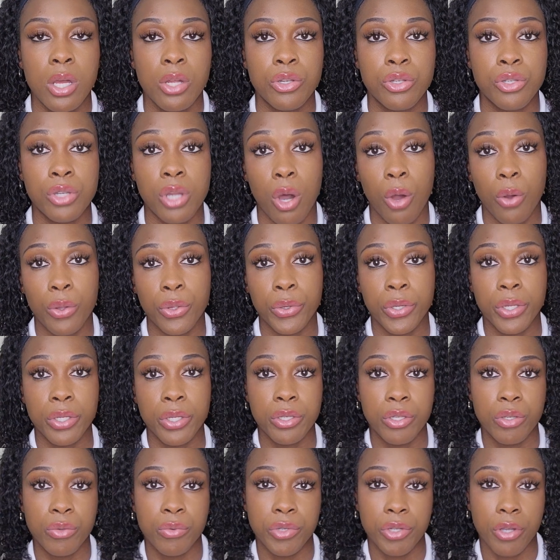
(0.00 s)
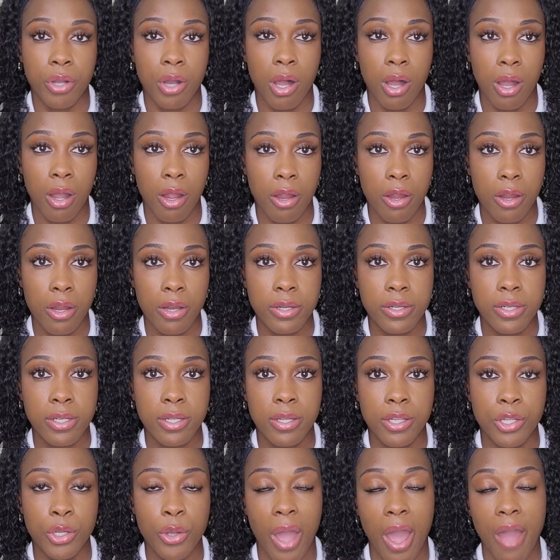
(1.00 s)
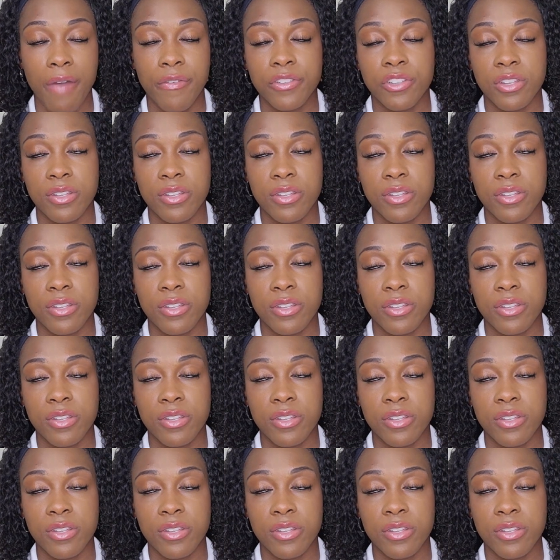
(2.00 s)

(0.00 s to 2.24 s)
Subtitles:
know you can do in your heart, you have to